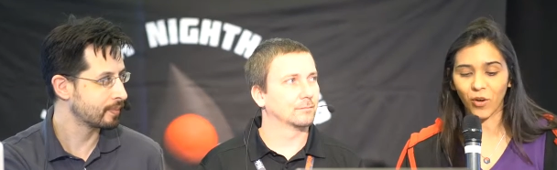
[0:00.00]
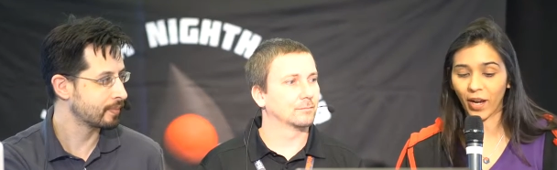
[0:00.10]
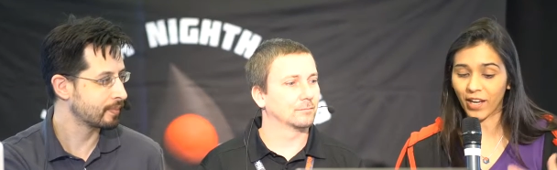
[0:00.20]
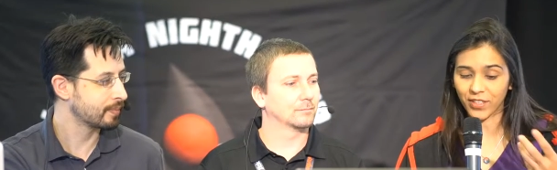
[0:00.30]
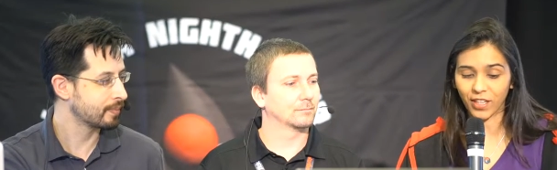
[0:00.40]

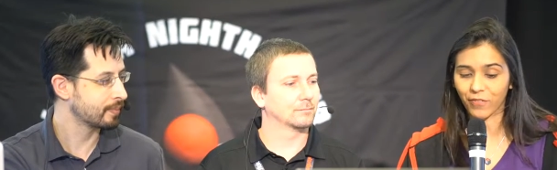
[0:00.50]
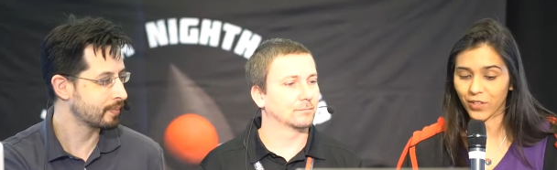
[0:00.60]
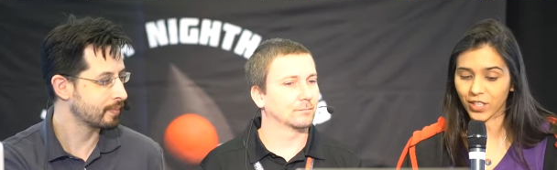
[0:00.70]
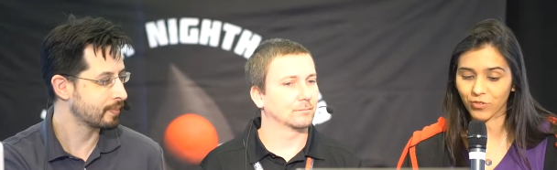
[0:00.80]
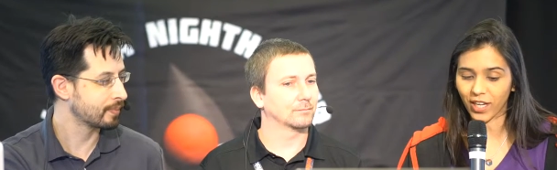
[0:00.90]
Speaker 1: having their
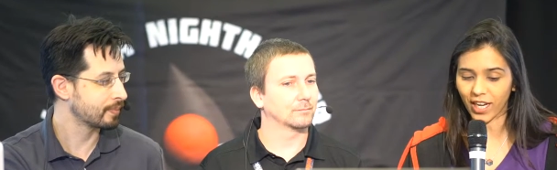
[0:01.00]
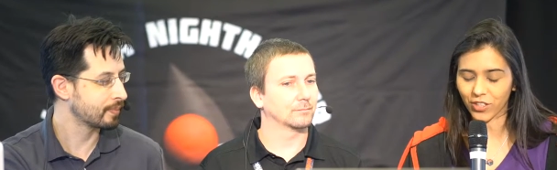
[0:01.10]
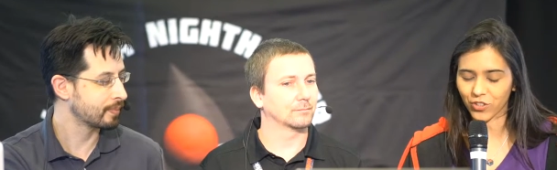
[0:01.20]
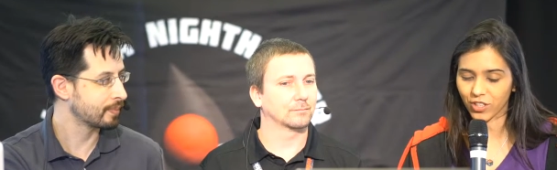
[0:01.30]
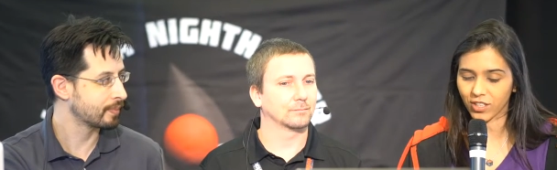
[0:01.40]
first
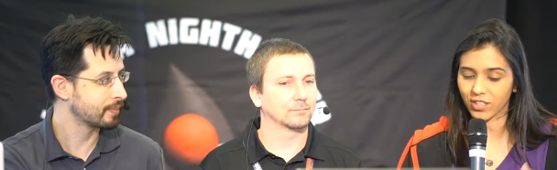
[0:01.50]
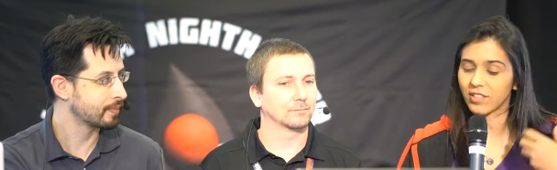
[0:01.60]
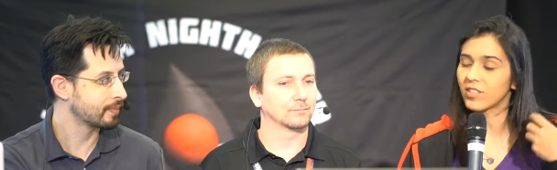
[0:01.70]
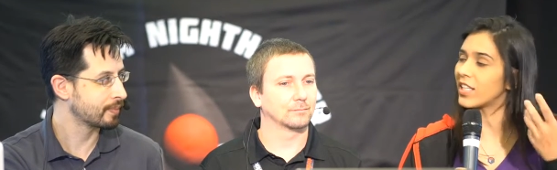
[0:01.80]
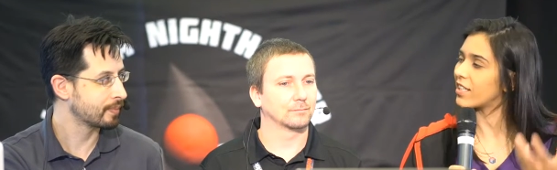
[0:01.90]
reaction,
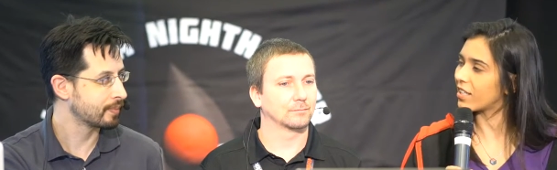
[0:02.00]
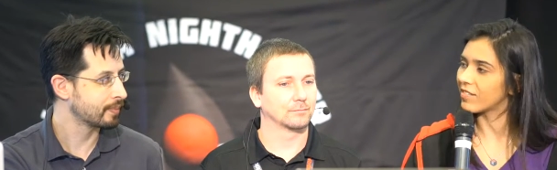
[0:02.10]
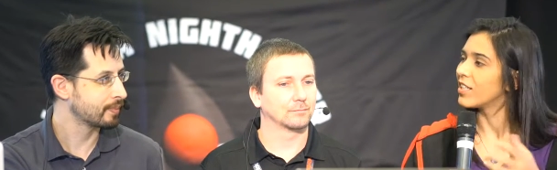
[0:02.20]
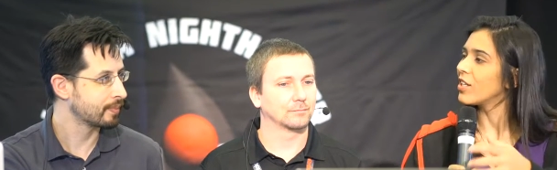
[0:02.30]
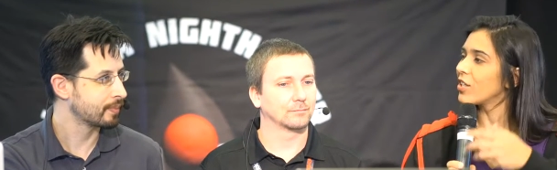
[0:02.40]
turning,
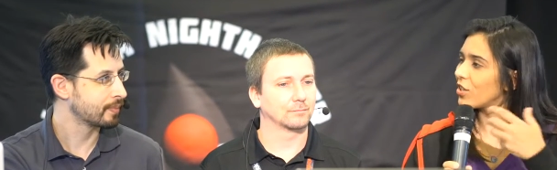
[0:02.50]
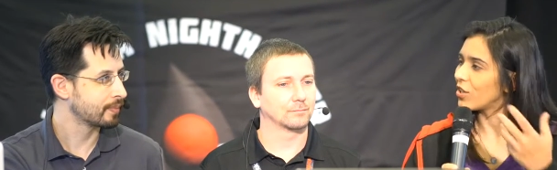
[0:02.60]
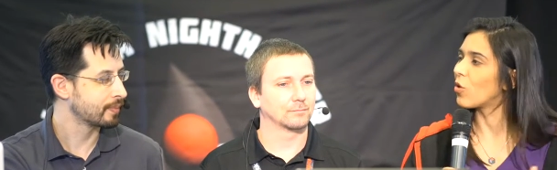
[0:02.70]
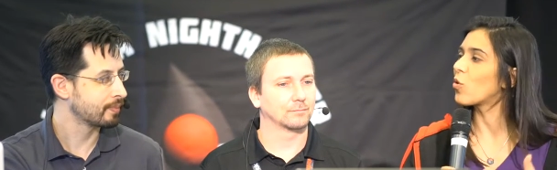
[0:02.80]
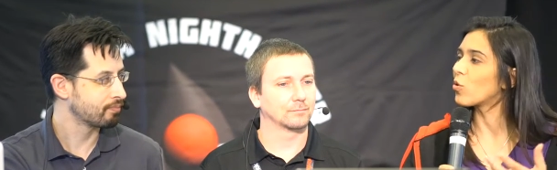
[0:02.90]
you
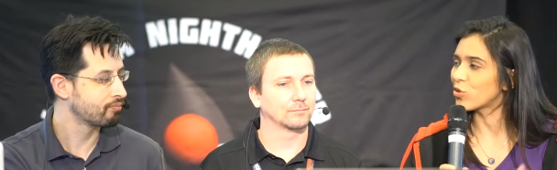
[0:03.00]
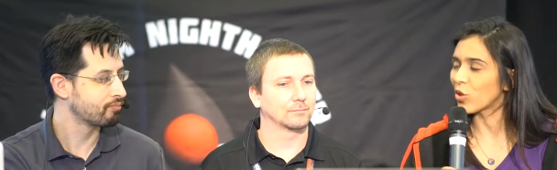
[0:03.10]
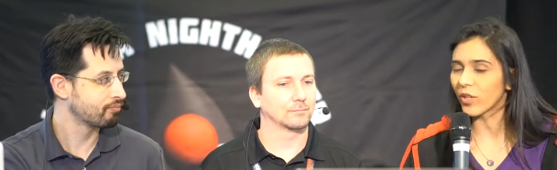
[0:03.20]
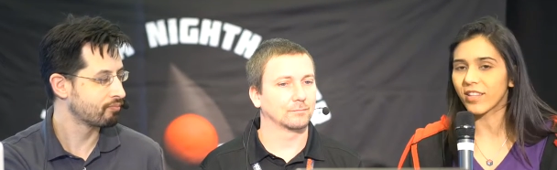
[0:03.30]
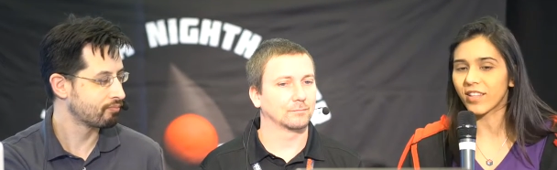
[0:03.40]
know,
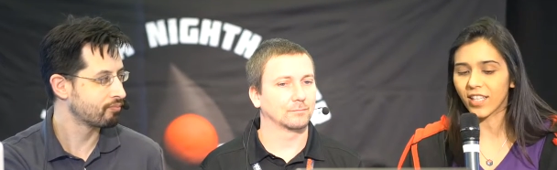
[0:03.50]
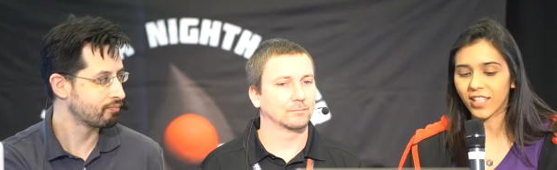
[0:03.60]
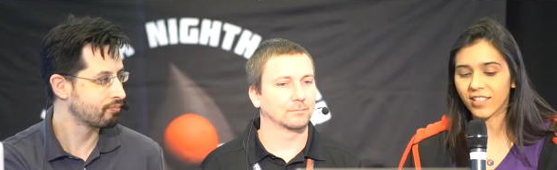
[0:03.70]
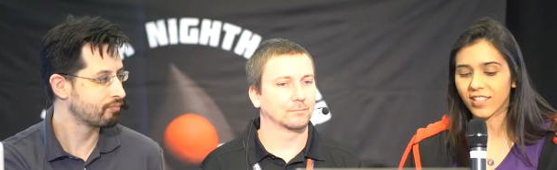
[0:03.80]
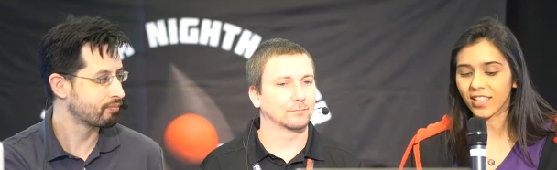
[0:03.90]
controlling
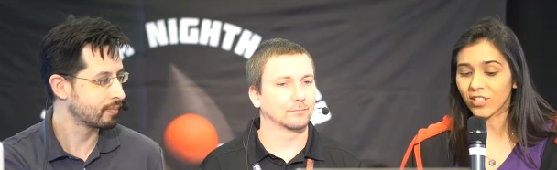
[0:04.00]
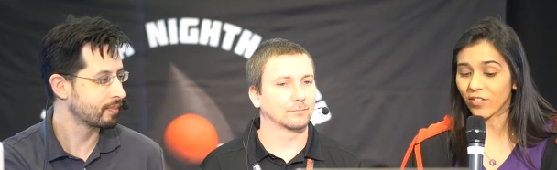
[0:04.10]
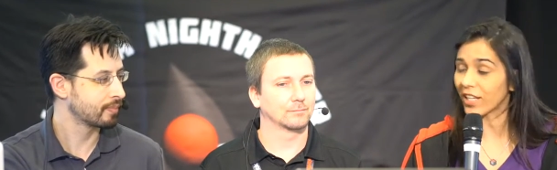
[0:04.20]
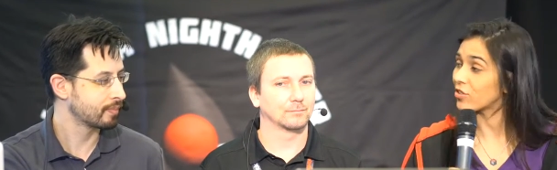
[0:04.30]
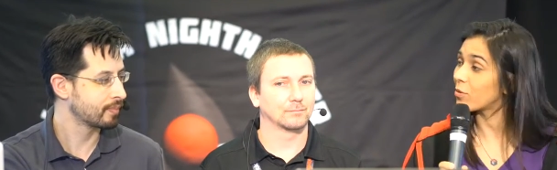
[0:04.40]
things and
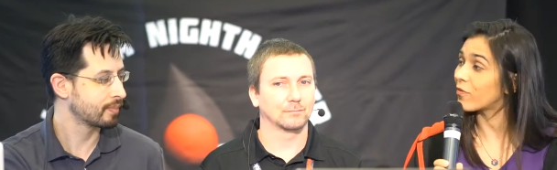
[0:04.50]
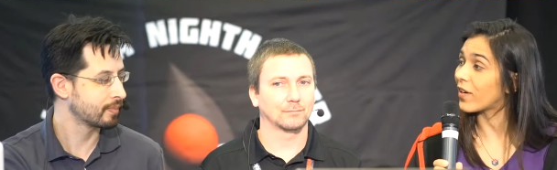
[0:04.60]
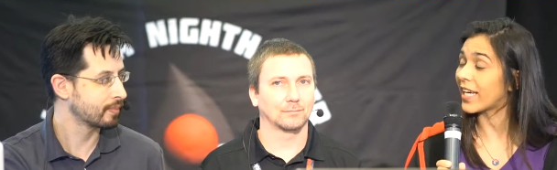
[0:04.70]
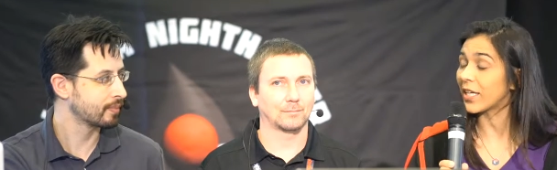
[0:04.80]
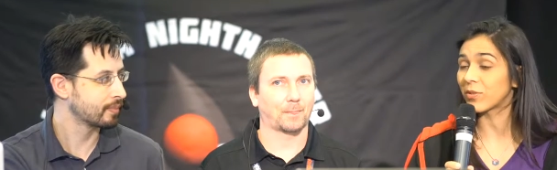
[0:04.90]
interaction with
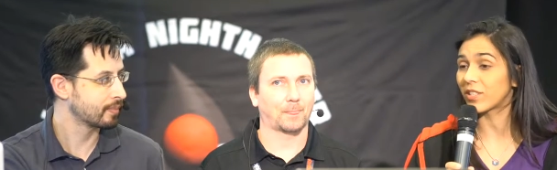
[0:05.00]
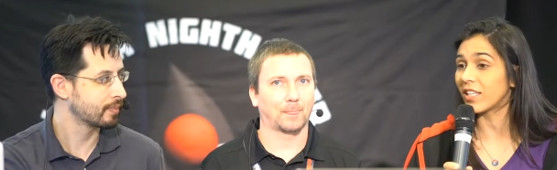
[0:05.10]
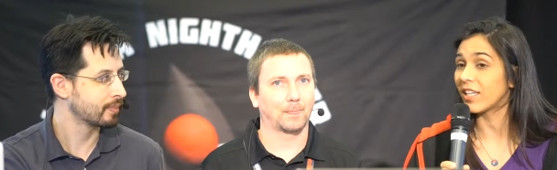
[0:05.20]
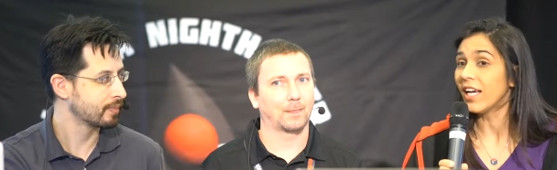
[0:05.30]
IoT.